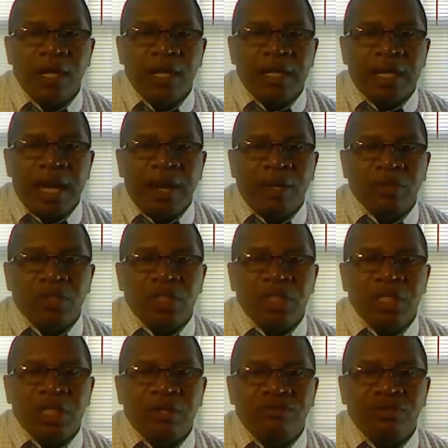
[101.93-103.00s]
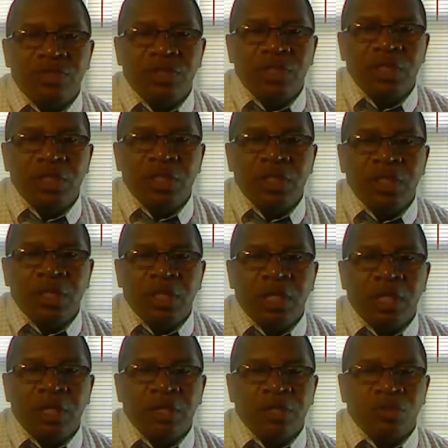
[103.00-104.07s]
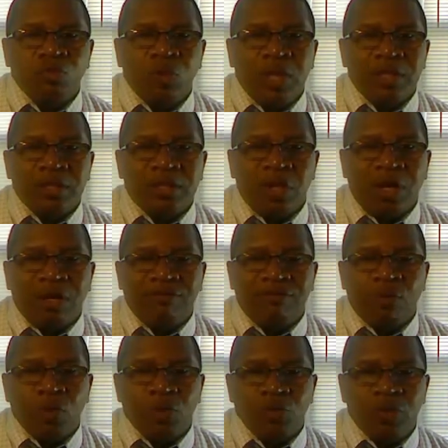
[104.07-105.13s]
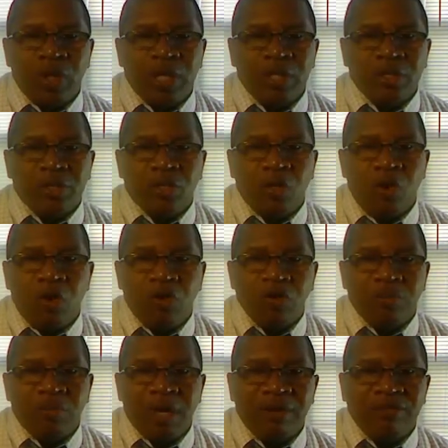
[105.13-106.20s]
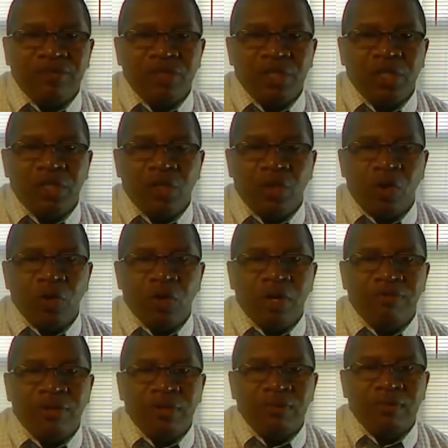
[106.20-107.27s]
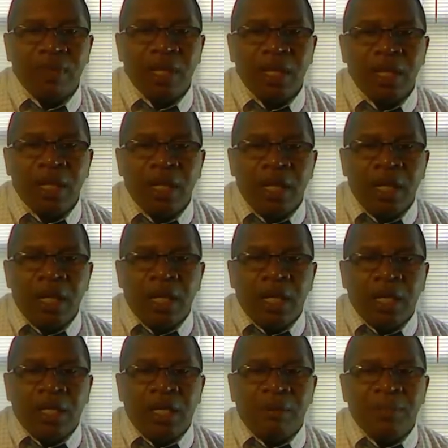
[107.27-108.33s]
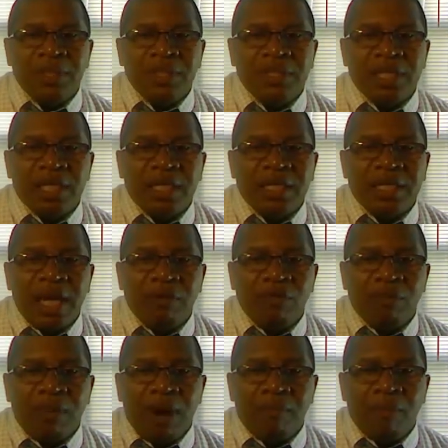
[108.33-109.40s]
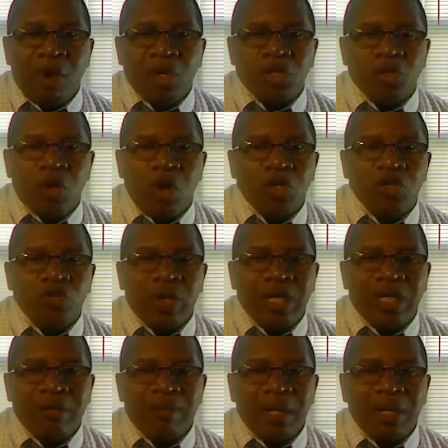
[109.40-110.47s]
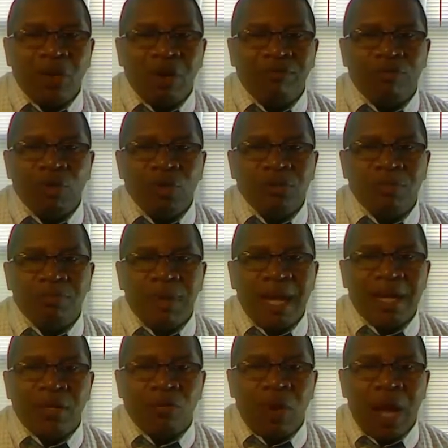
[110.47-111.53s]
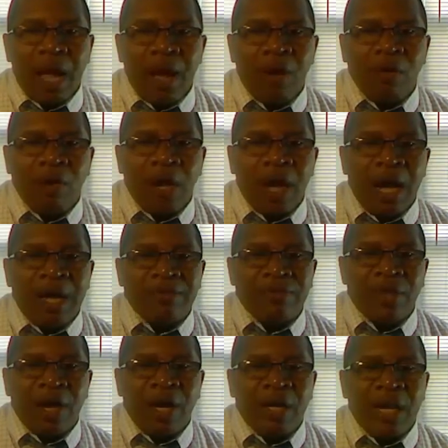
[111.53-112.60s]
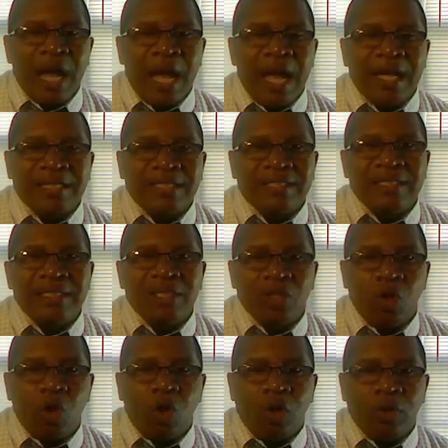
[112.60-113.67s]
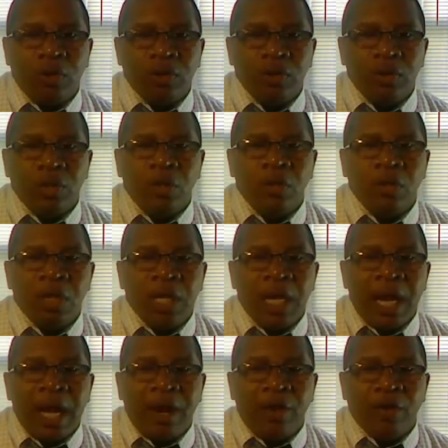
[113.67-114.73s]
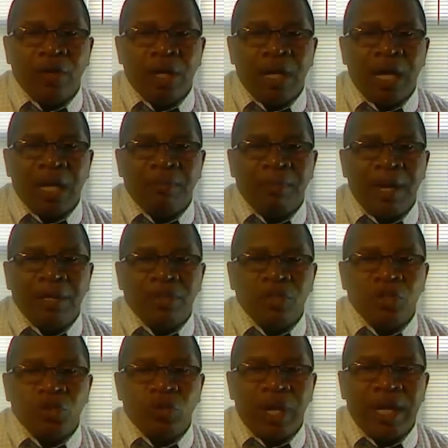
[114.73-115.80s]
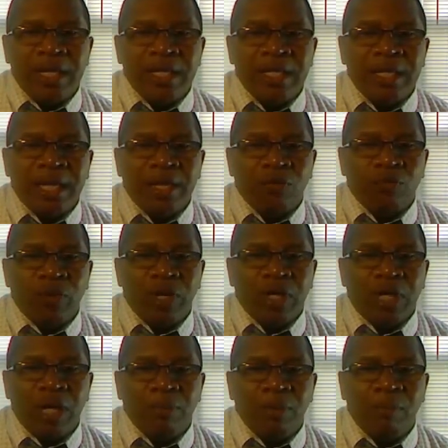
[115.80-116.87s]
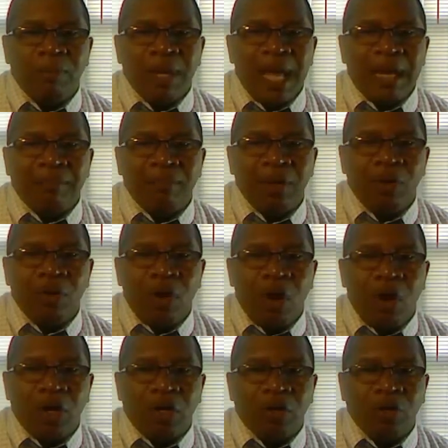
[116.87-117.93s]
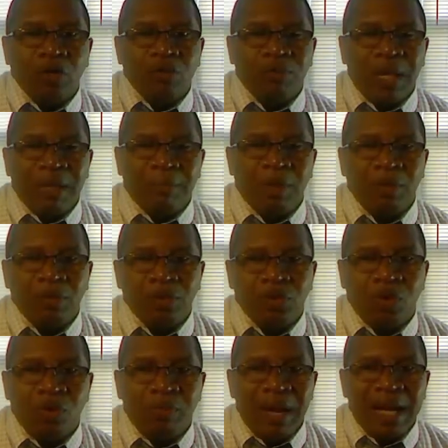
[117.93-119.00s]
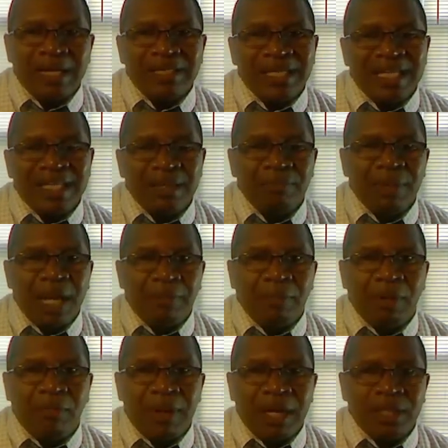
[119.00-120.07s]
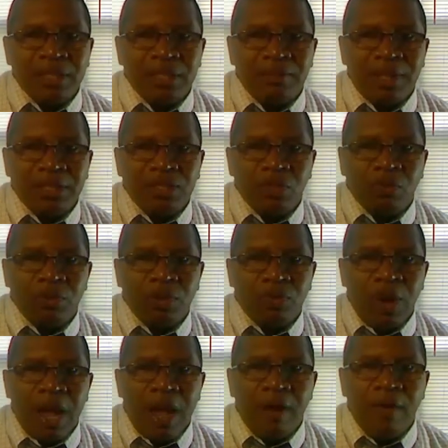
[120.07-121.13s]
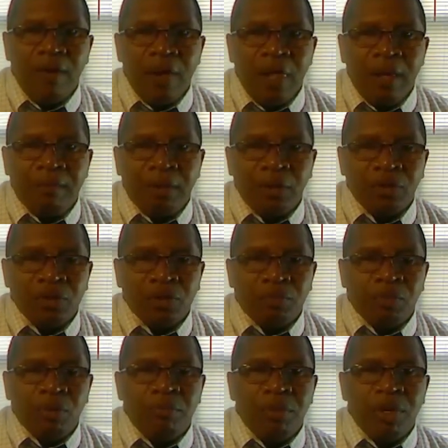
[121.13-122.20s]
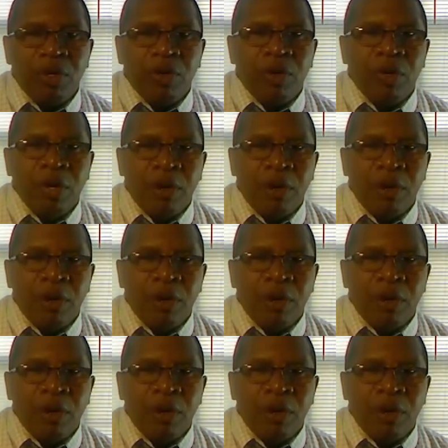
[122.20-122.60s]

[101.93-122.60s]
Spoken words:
Now, TFT is what Target Focused Training is called. You might have seen and heard of it. Let me say that with my martial arts training and my law enforcement background, I thought I had seen it all. You know, I heard a lot about the training and read a couple of Black Belt articles. Black Belt was an old magazine. I think Black Belt magazine might still be around, but it was the premier